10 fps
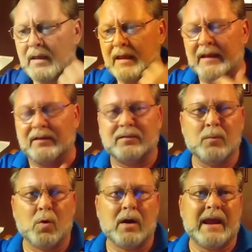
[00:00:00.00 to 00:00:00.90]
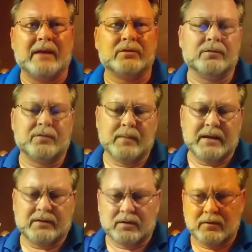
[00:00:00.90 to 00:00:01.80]
It's more hassle for me
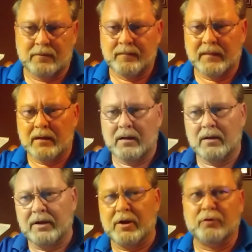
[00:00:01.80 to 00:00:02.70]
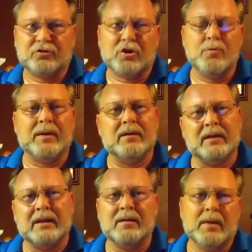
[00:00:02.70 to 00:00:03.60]
to, you know, scoop it
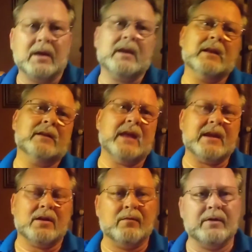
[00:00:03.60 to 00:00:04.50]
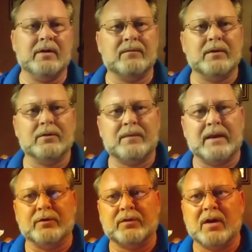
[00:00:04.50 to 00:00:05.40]
in the bucket and take it over there and fill the
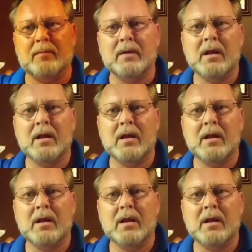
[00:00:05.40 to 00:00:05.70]
feeders up.